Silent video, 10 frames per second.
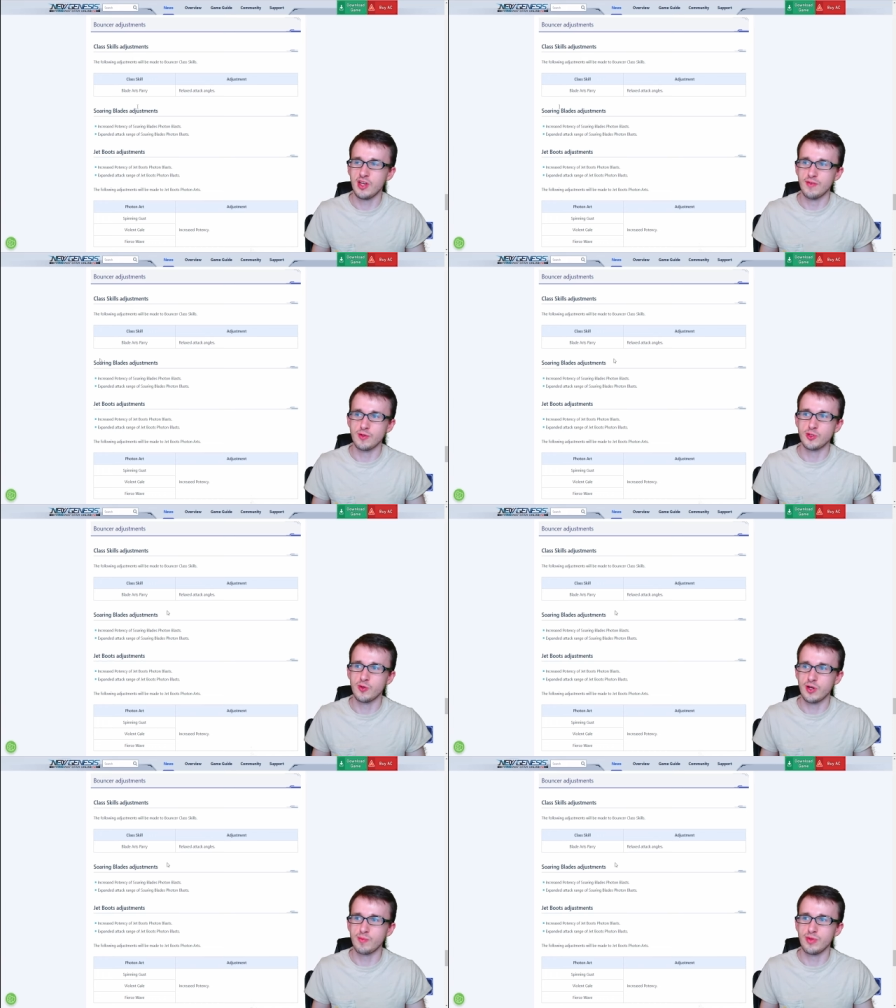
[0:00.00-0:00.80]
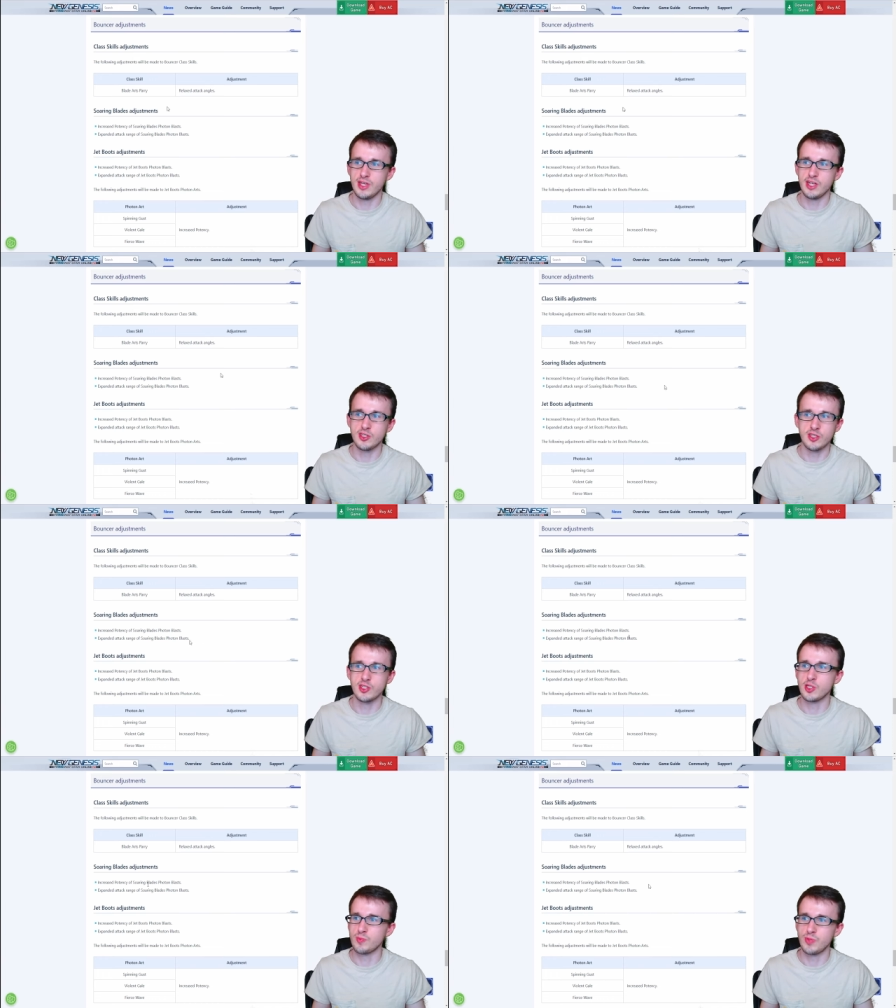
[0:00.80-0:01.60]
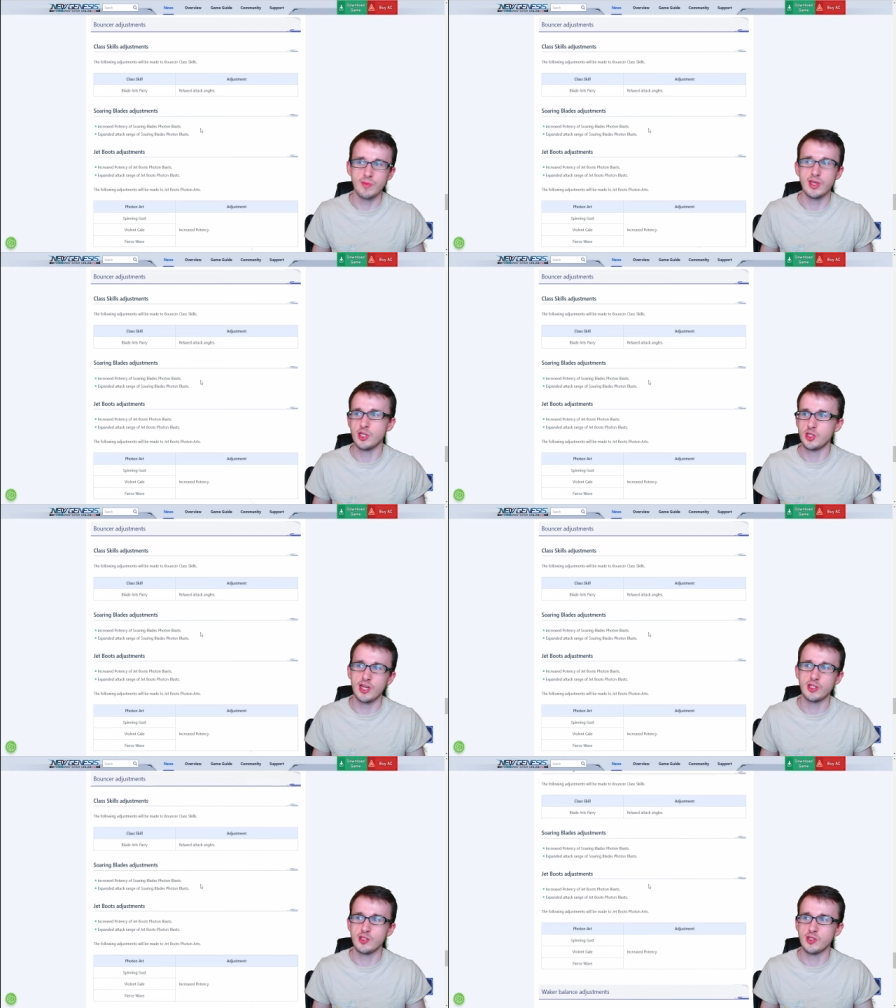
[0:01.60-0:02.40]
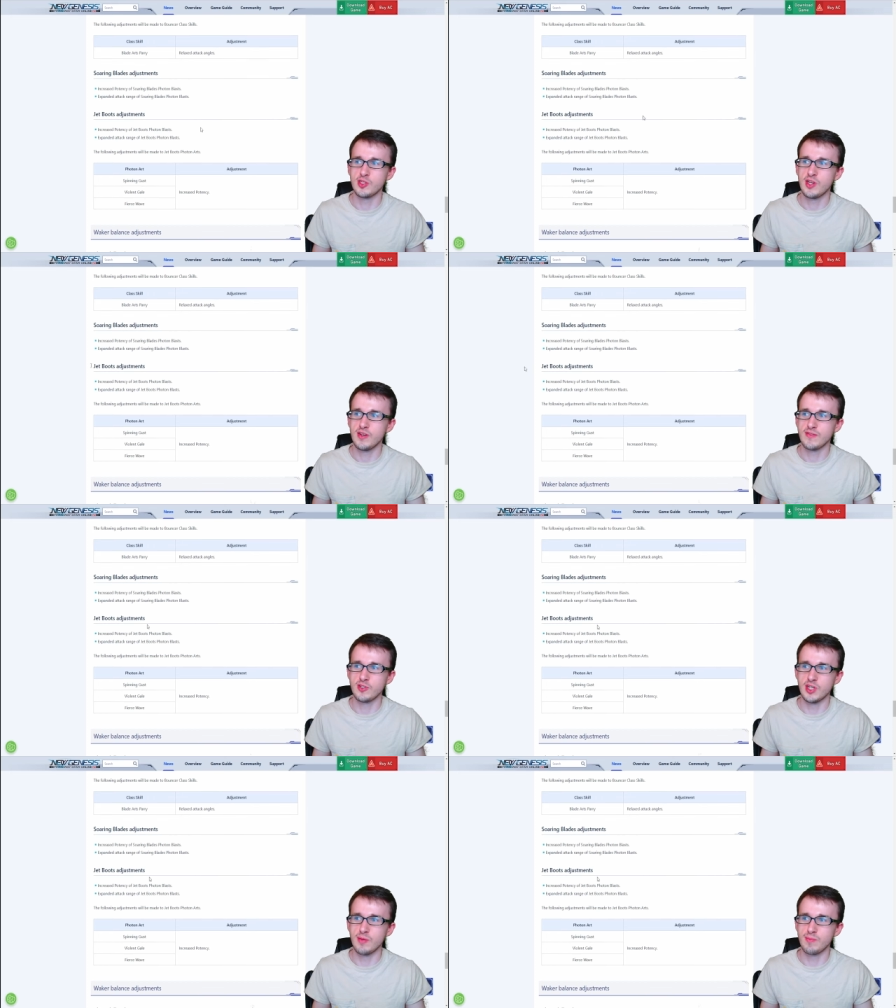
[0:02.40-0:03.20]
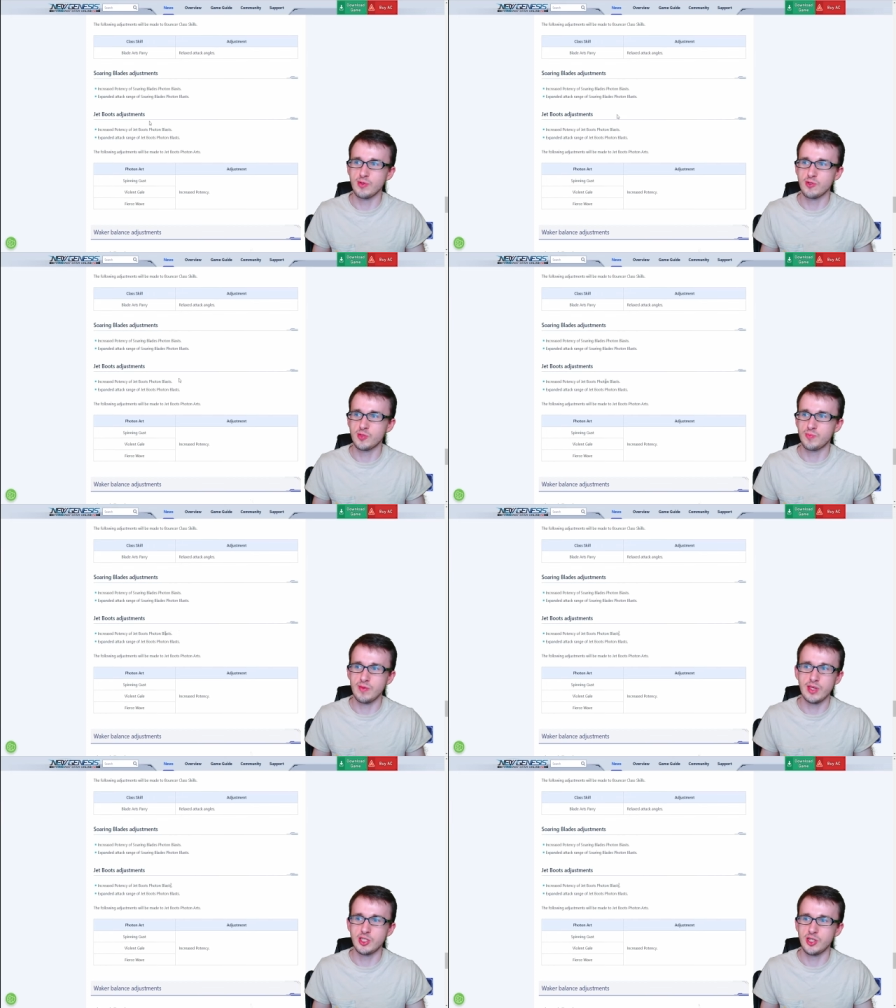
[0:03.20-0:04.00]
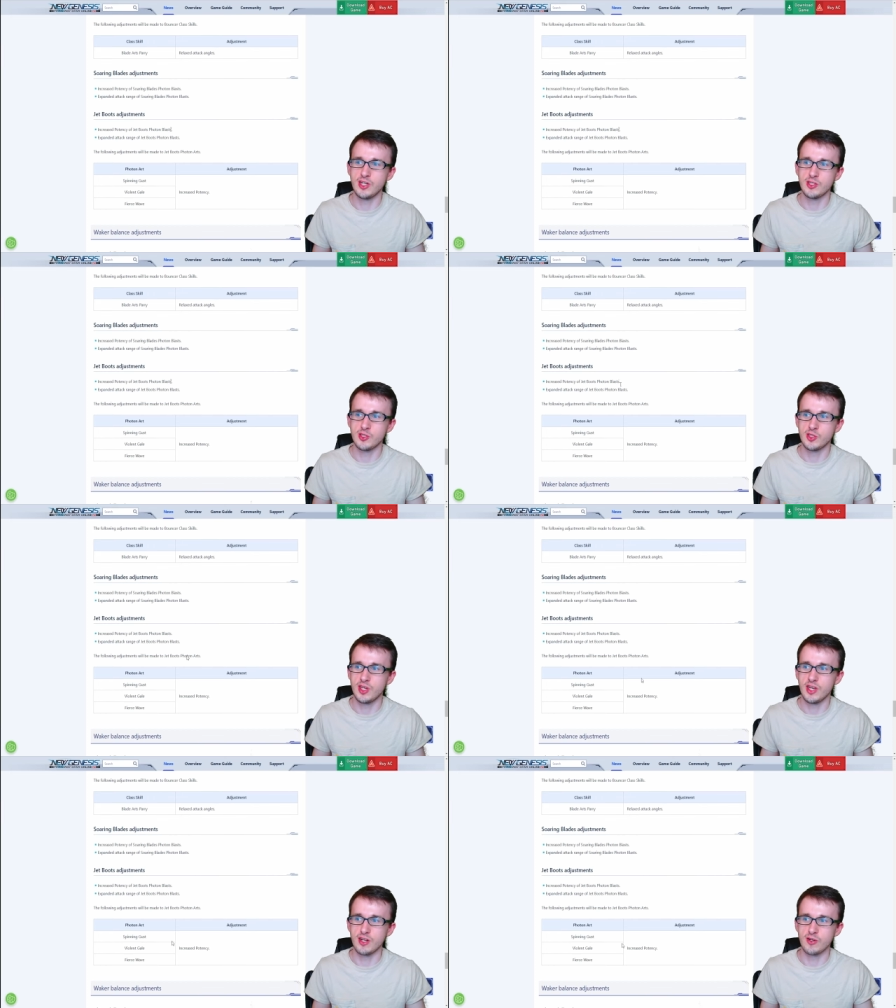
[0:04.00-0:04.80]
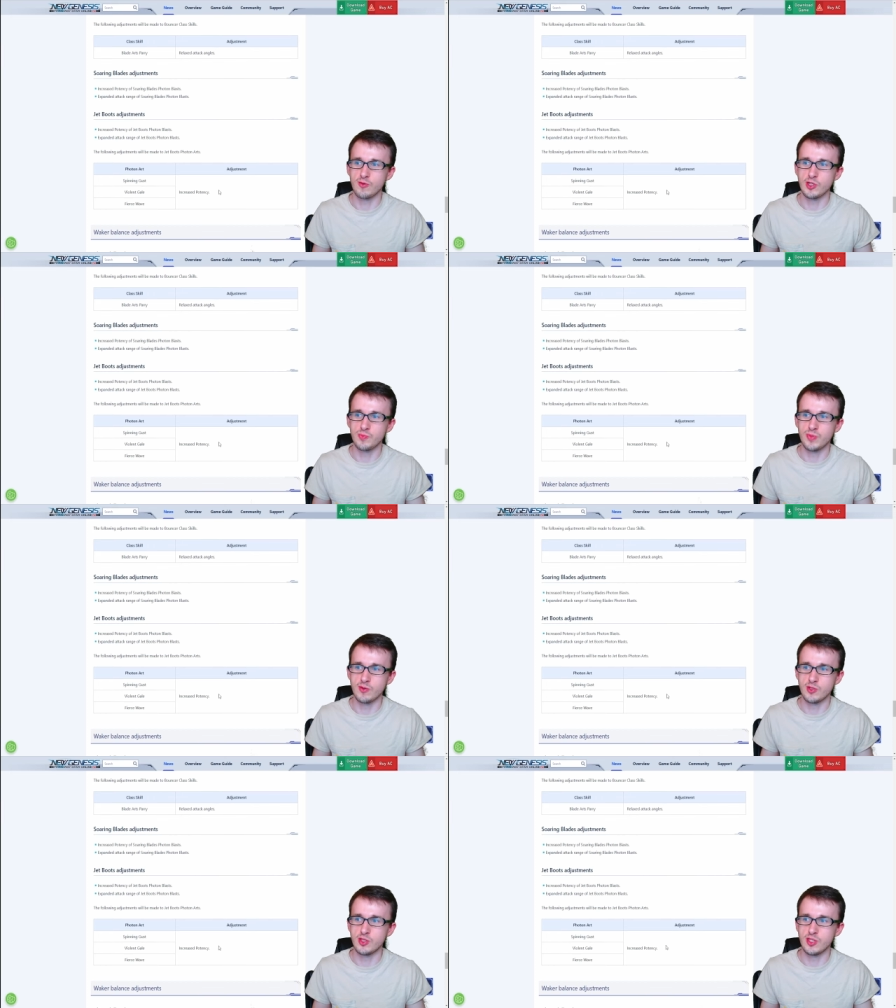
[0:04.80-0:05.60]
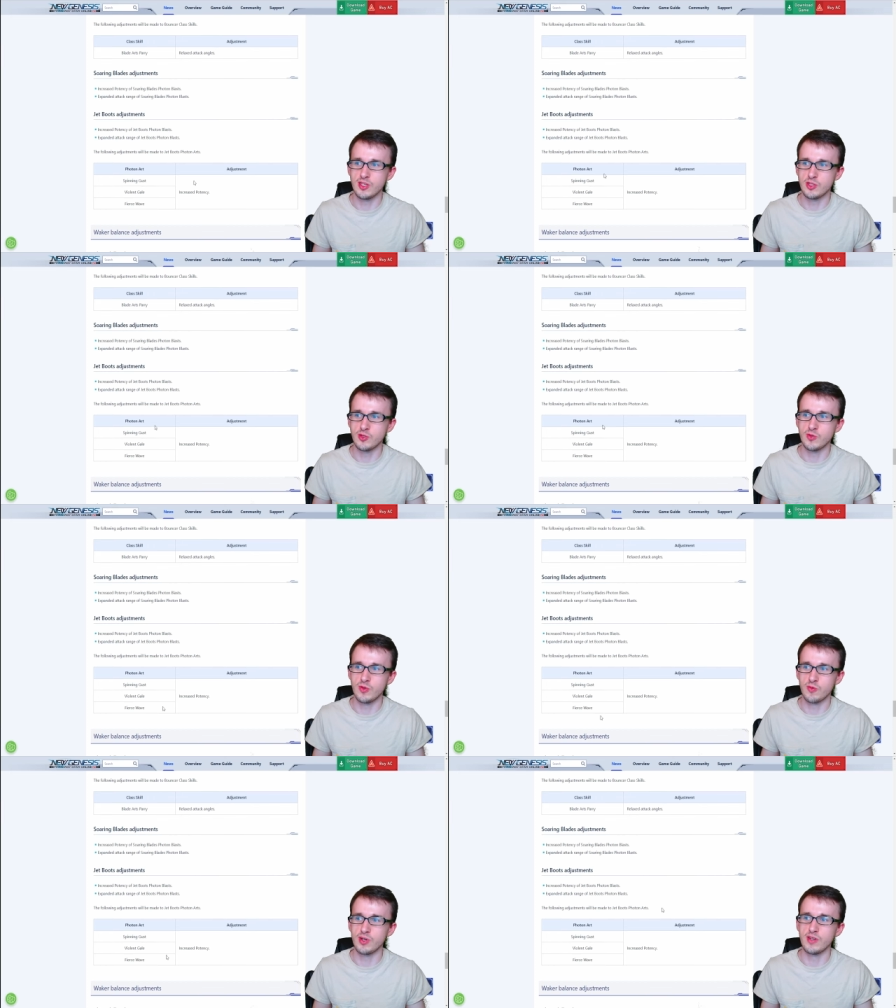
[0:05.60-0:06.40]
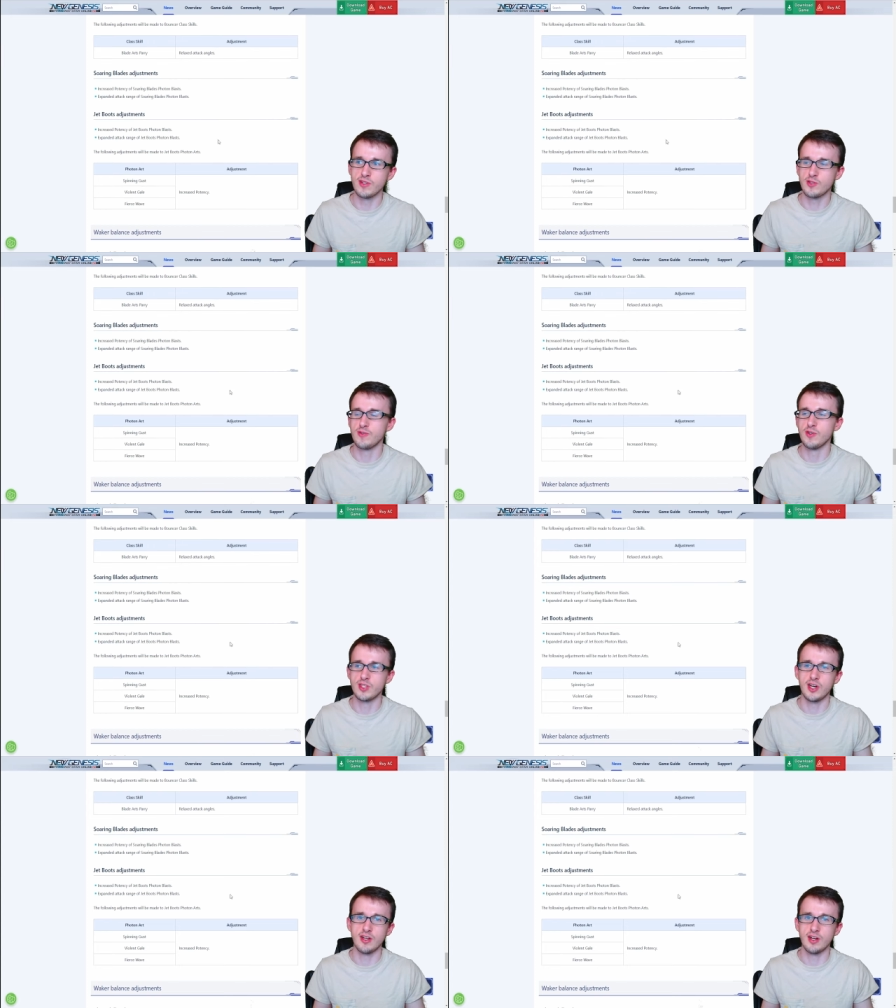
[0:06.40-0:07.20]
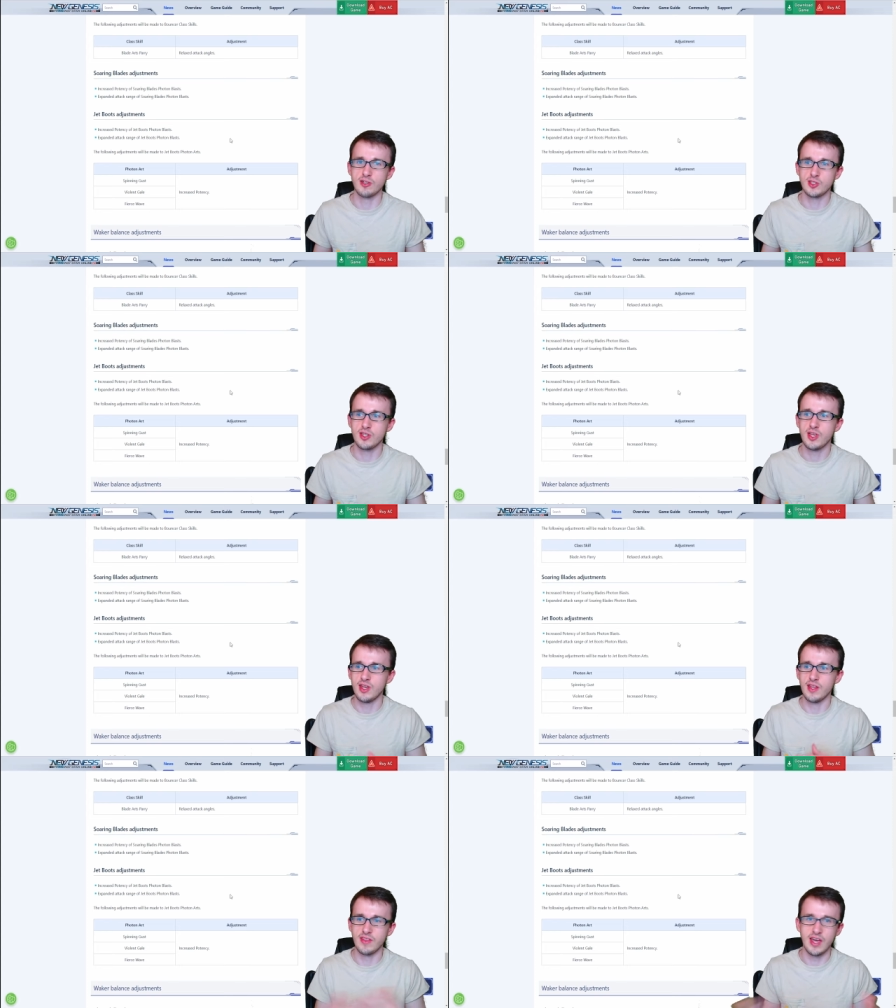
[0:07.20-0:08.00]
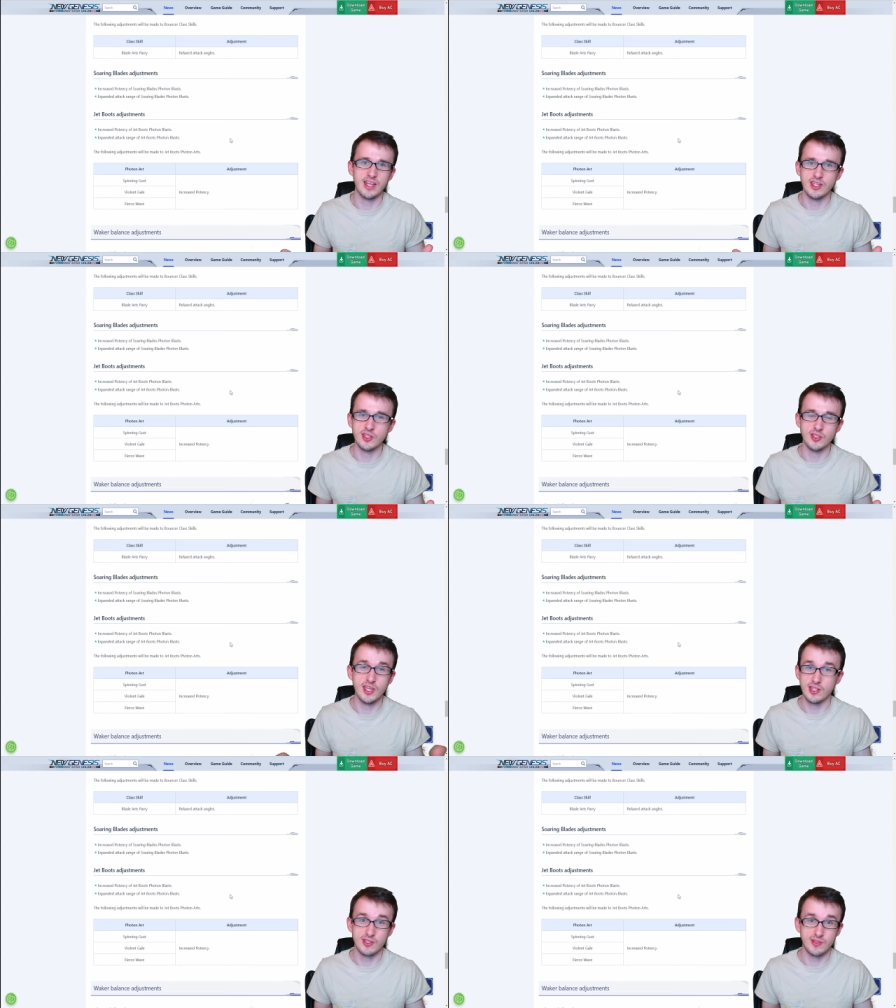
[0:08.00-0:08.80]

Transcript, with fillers: For Soaring Blades, it's just PB changes. For Jet Boots, PB changes and increased potency to 3 of its Photon Arts. And that is it.